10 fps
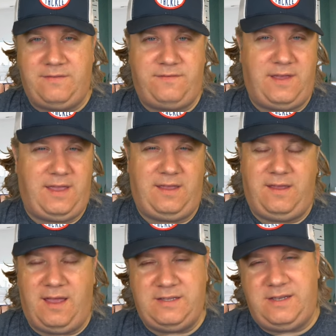If they,
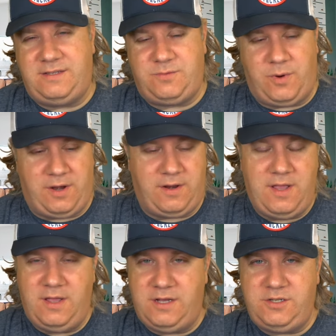it, it's weird
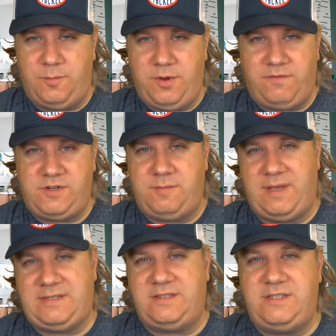because you know Pure Fishing
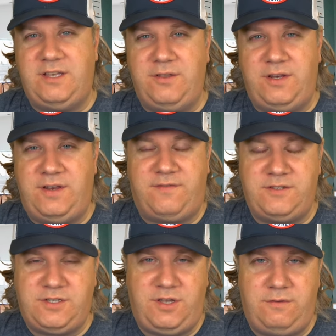makes a zillion
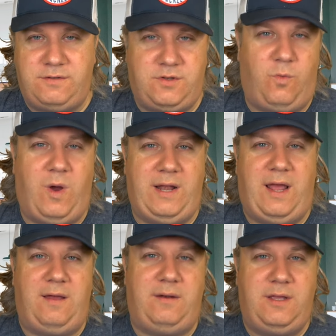different S K Us, so why
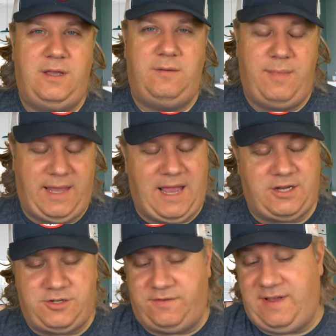not make
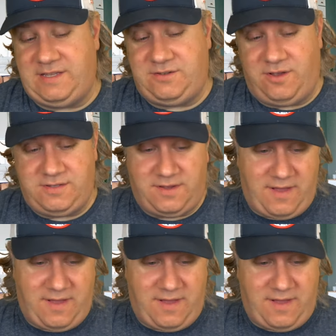extra Van Staal stuff?